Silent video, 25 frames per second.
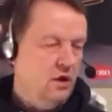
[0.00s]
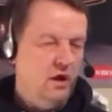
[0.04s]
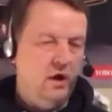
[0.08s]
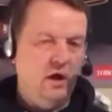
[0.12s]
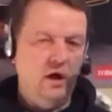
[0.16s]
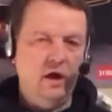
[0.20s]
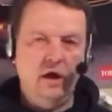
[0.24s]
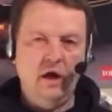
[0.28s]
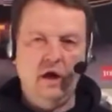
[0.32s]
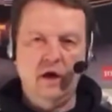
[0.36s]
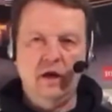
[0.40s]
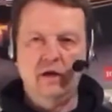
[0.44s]

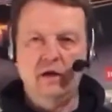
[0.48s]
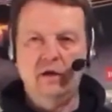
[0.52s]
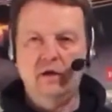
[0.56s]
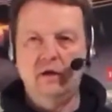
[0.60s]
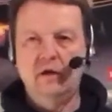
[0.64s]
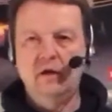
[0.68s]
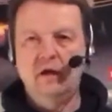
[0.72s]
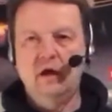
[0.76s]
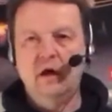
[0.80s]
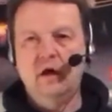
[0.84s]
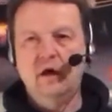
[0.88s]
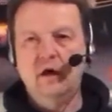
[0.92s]

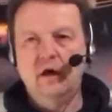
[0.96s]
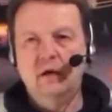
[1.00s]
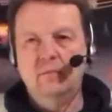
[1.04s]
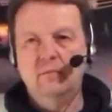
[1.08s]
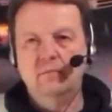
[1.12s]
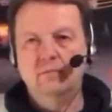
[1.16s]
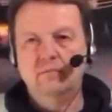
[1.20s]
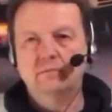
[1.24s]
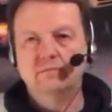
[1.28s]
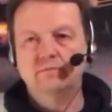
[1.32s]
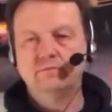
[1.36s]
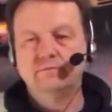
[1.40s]
And
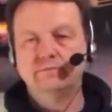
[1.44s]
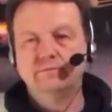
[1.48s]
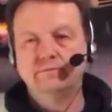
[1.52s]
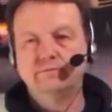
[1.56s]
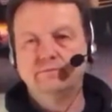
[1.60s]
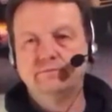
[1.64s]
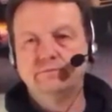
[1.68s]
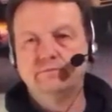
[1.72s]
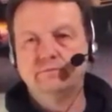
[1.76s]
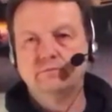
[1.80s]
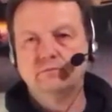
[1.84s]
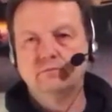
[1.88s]

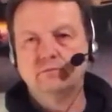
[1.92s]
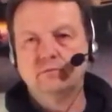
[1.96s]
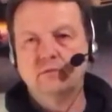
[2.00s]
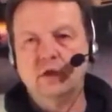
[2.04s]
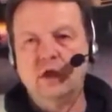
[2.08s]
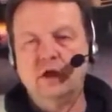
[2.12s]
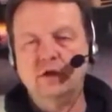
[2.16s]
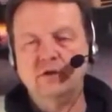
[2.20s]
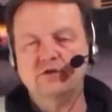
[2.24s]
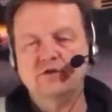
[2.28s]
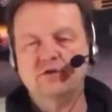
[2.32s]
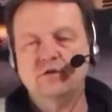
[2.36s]

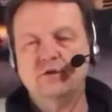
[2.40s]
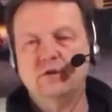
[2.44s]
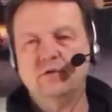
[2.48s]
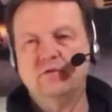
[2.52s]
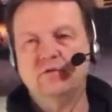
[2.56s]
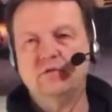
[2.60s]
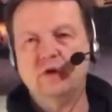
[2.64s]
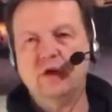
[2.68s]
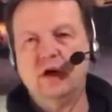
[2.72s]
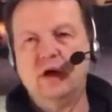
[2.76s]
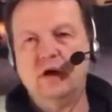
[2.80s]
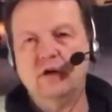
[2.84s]
I should
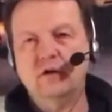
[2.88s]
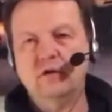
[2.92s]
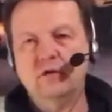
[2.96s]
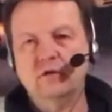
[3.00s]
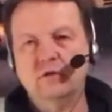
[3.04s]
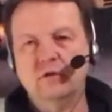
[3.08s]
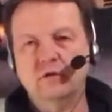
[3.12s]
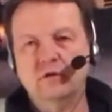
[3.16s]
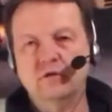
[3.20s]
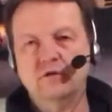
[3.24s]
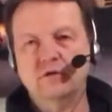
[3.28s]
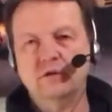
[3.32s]
have gotten
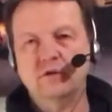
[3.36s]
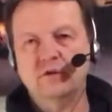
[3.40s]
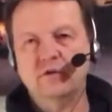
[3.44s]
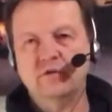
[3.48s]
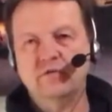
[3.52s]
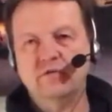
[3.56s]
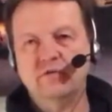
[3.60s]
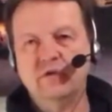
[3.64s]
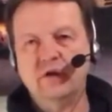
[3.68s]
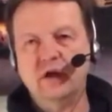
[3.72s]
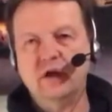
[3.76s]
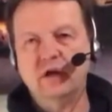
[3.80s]
her to
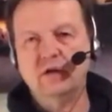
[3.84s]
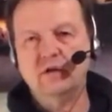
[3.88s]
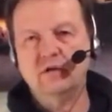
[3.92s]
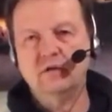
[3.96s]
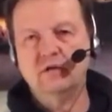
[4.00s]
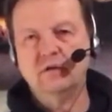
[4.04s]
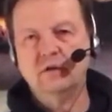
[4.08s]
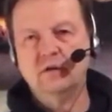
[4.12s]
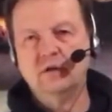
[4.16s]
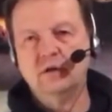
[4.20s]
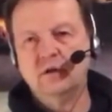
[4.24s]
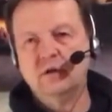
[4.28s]
the vet
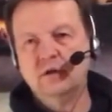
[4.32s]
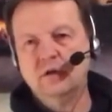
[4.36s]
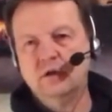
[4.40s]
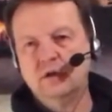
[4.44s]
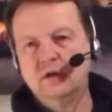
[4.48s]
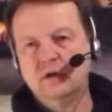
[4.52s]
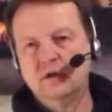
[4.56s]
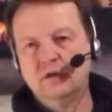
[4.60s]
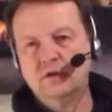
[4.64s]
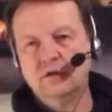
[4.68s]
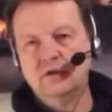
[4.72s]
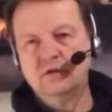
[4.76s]

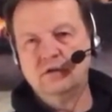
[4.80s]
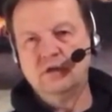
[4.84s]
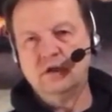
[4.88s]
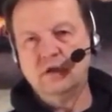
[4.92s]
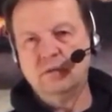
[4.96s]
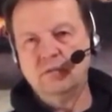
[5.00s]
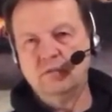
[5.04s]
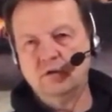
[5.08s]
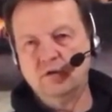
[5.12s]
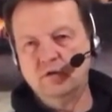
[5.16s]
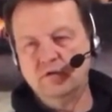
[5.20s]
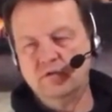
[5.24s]
the
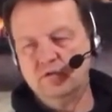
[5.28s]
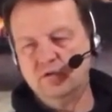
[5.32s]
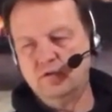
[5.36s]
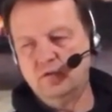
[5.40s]
summer of